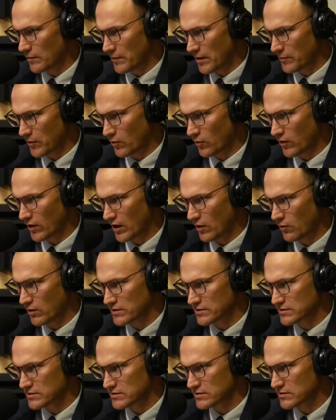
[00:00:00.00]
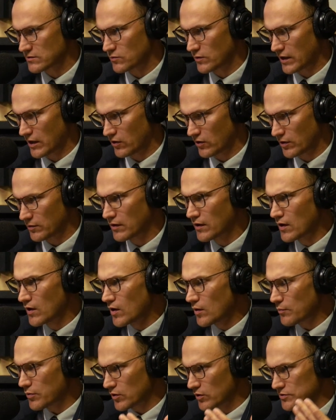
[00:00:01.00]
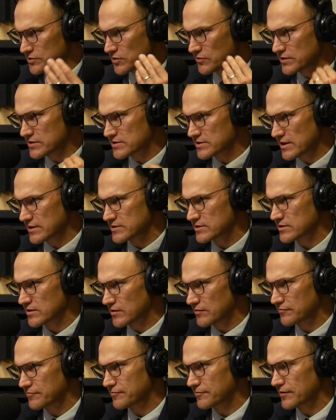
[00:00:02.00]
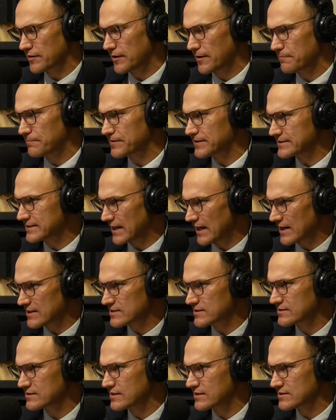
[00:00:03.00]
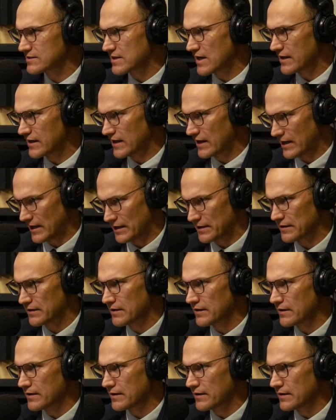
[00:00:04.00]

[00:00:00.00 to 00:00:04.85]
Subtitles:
remember where I was when I heard, but also the sense of the task that is yet ahead.